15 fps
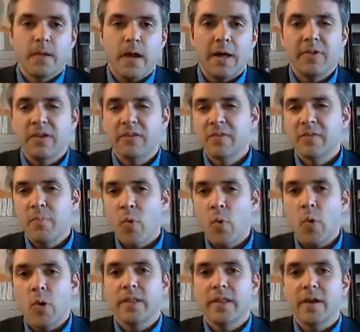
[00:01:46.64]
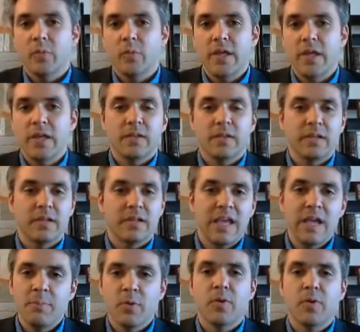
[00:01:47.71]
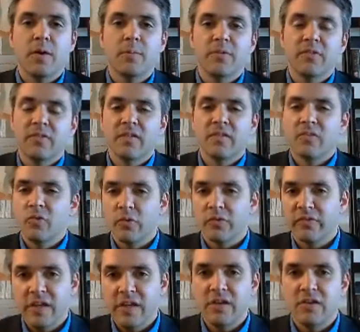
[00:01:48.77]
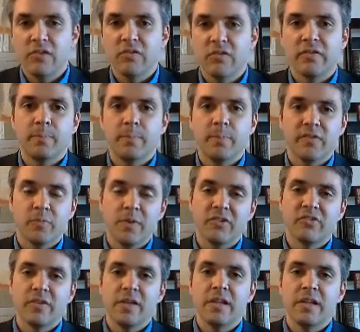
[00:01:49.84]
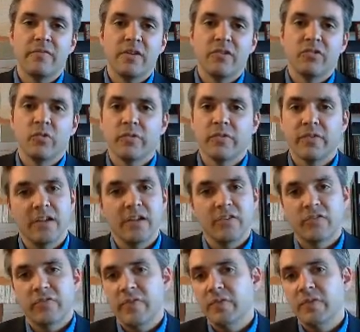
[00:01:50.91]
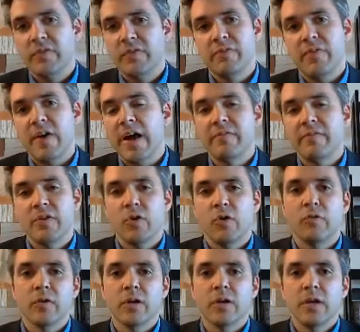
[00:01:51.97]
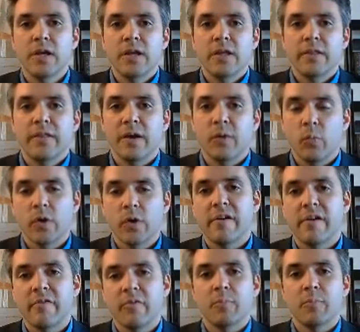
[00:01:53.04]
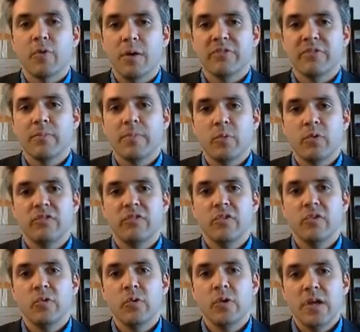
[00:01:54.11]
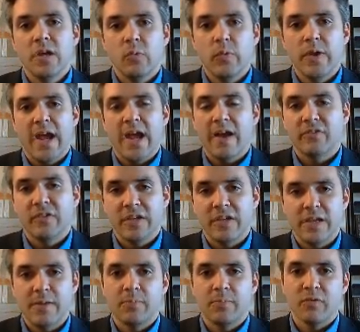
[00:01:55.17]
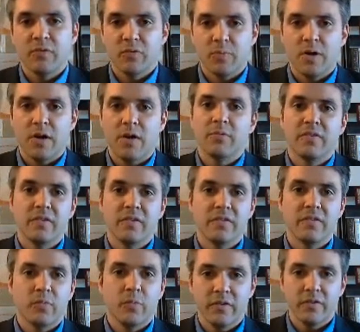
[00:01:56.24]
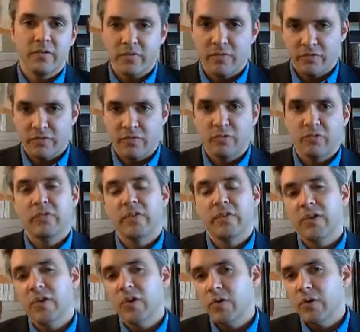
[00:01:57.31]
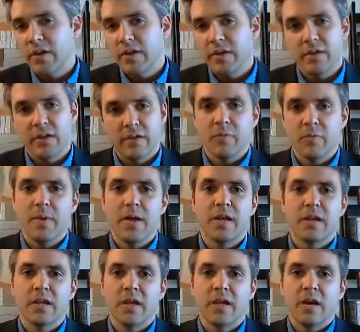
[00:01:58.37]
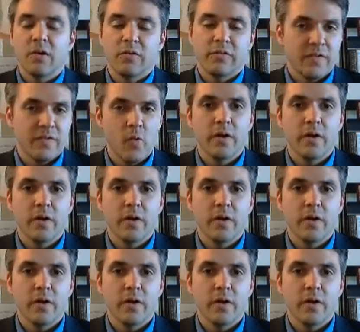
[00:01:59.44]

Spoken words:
I think it's important that we keep our promises to our seniors, especially individuals aged 55 and over, that what the government promised them they would do, we have to keep those promises, whether it's for Social Security, for Medicare, and so on.